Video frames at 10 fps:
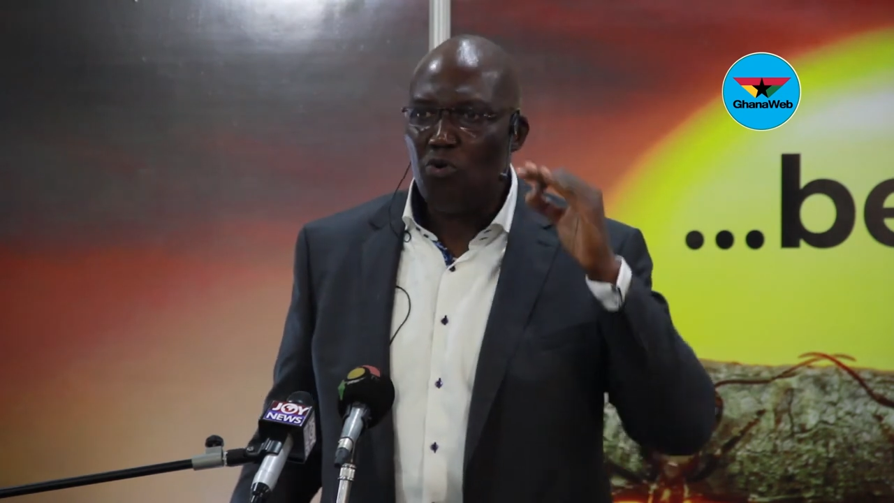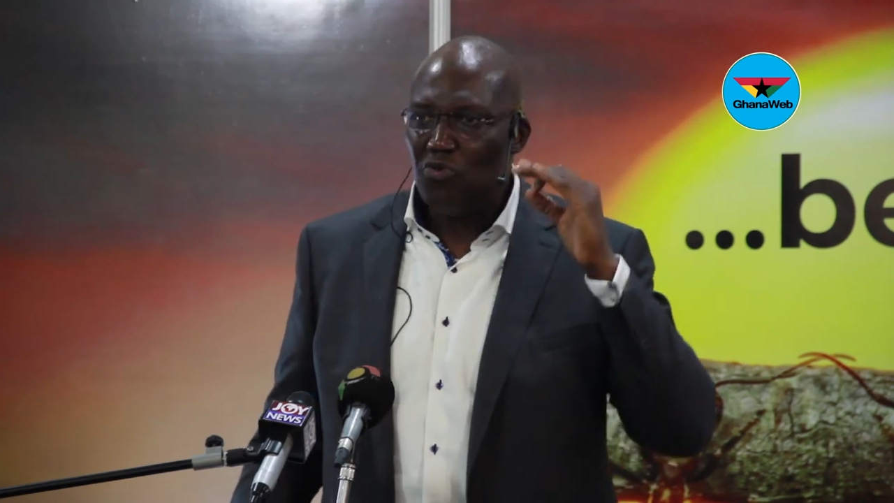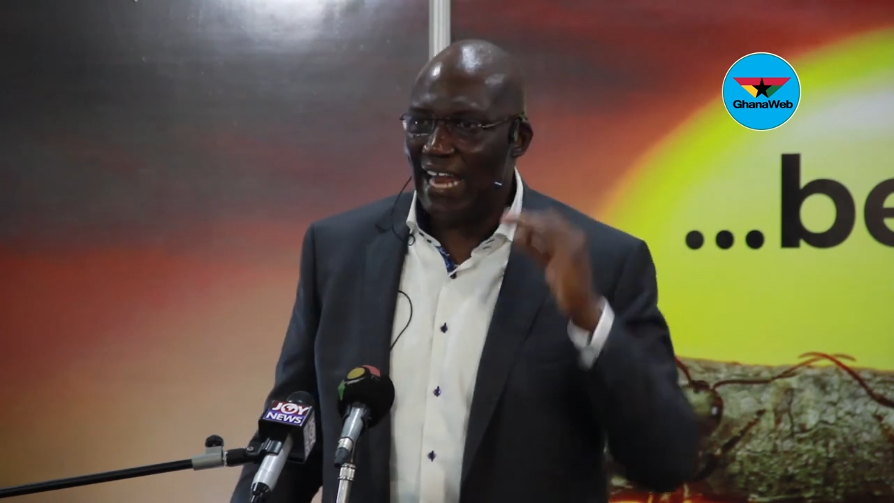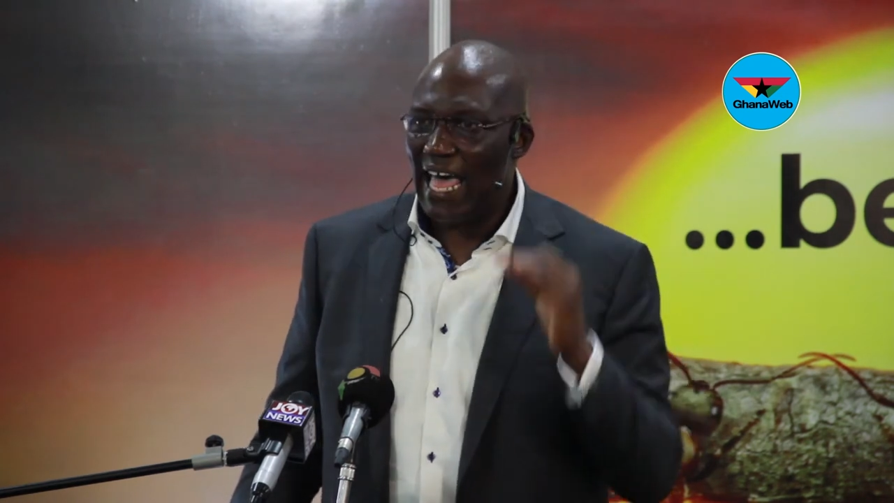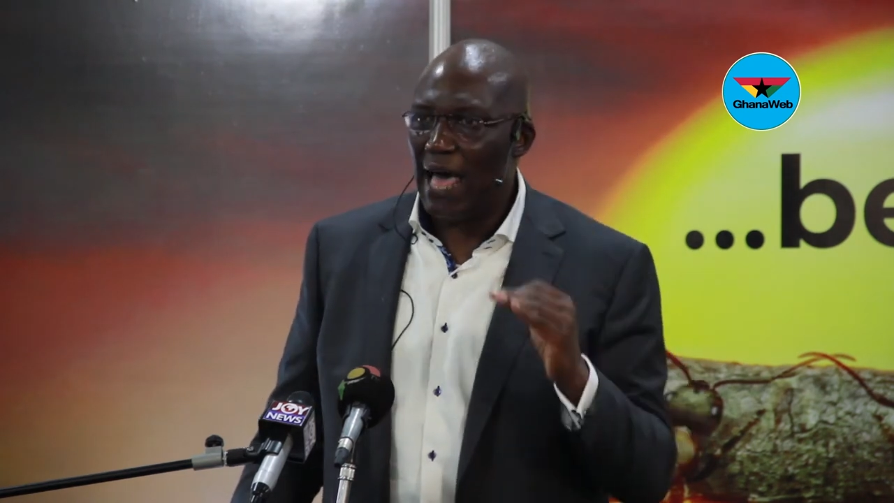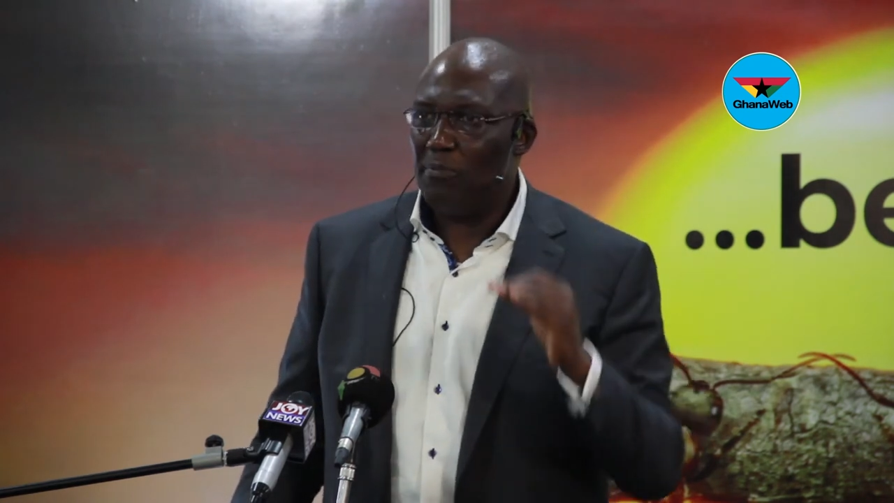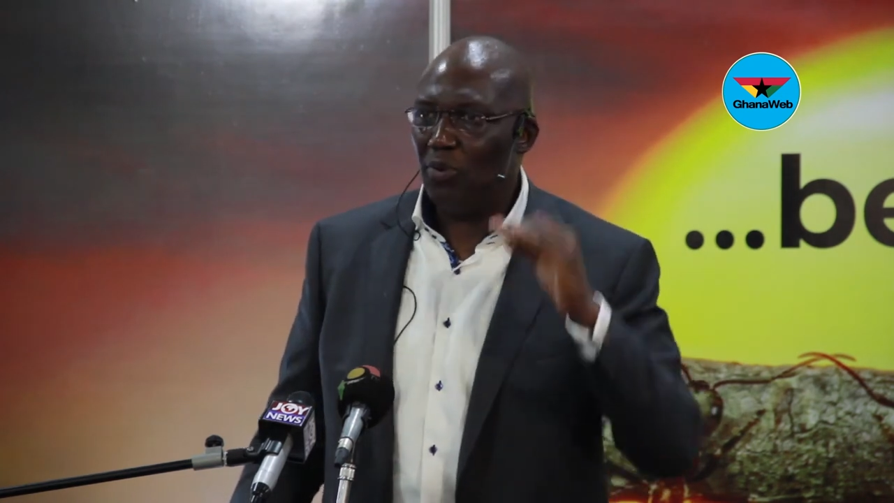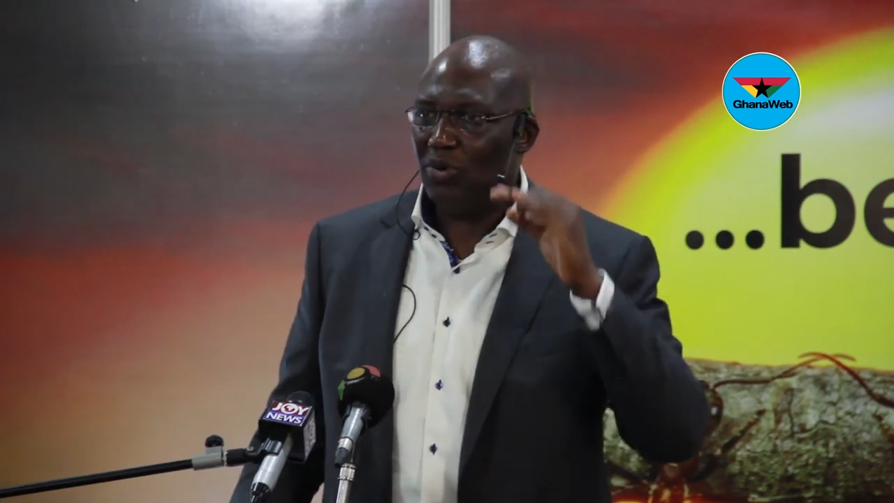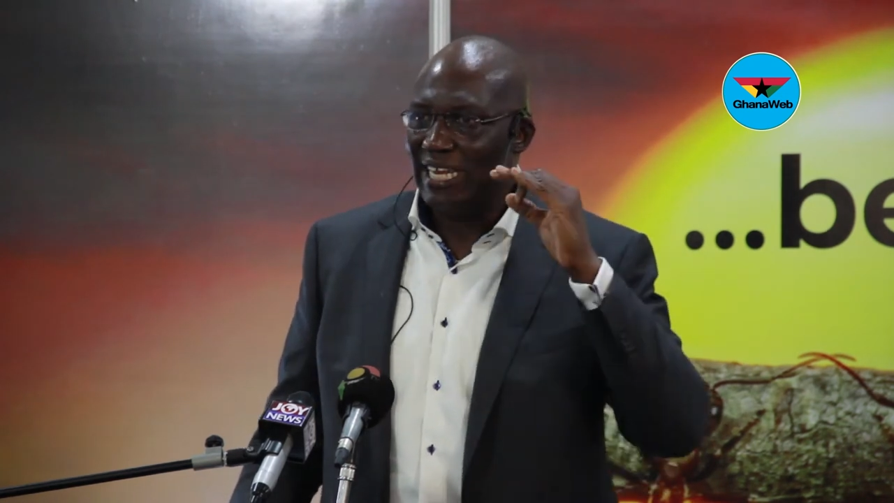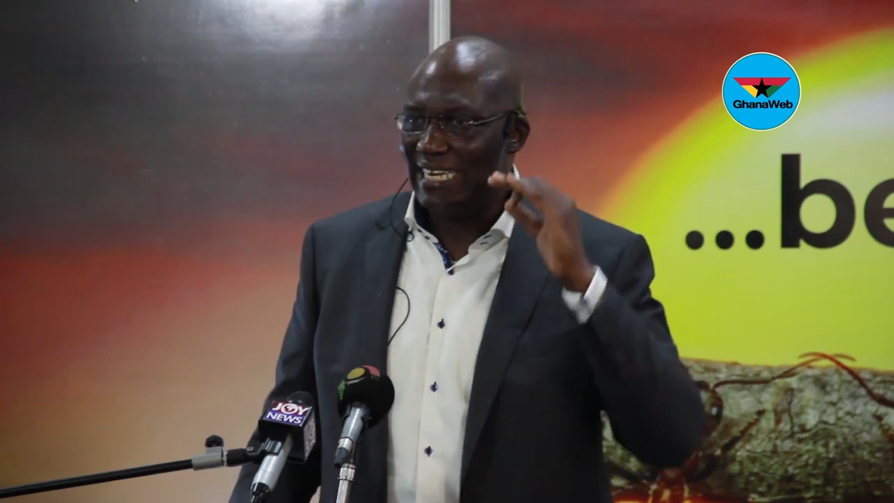
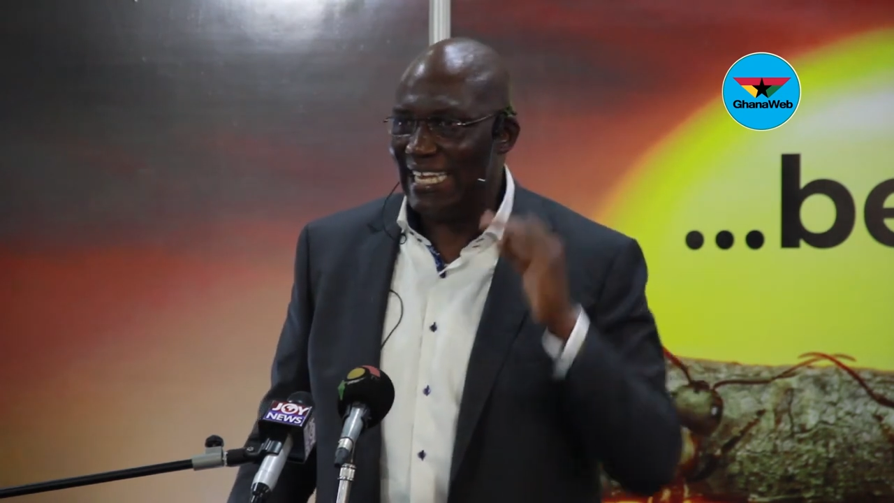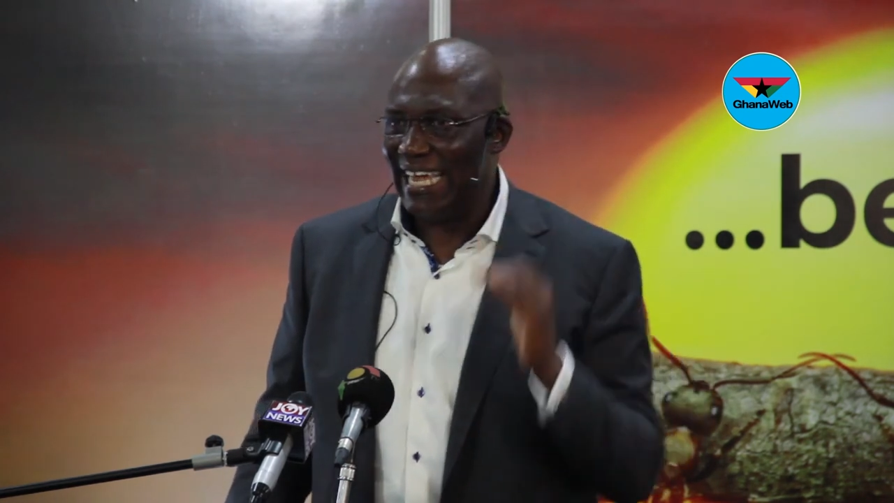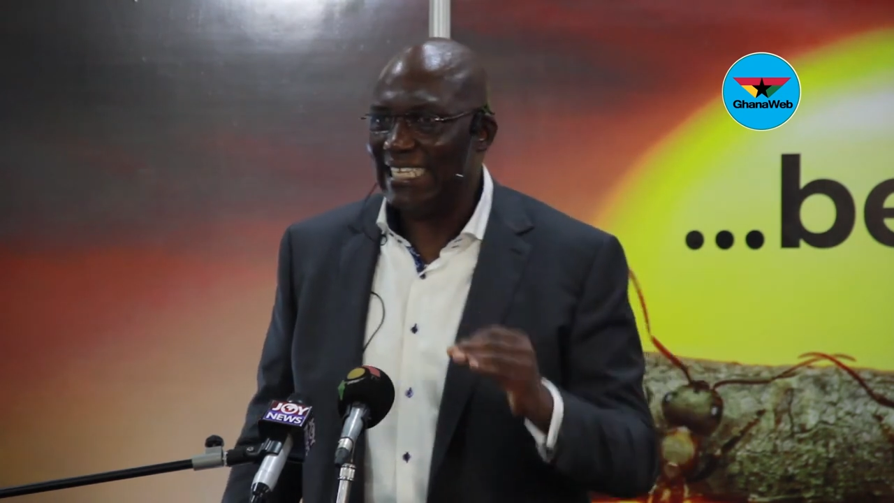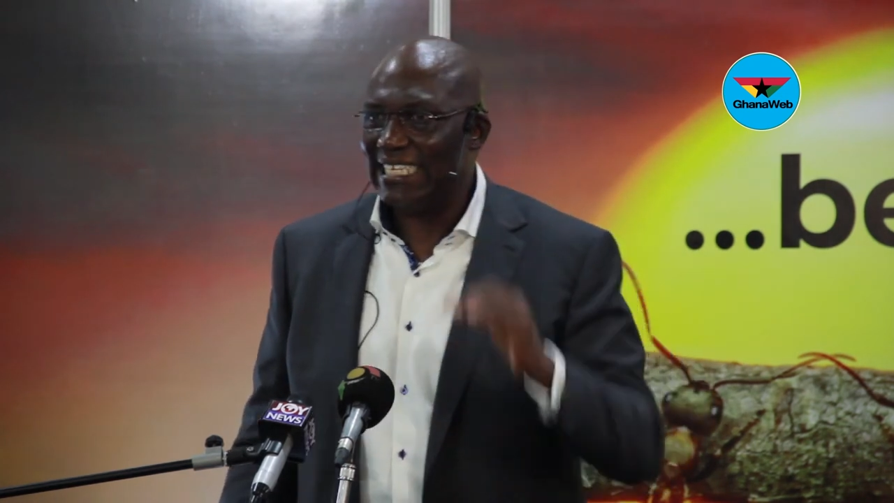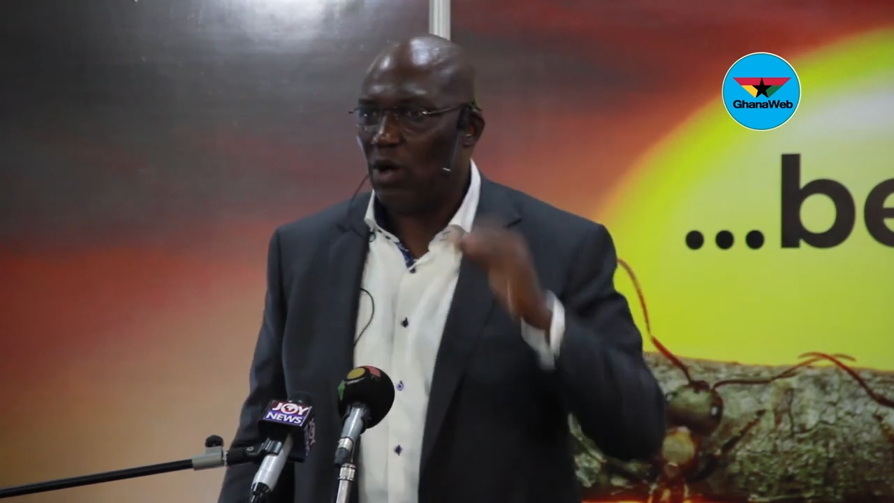reliable indicator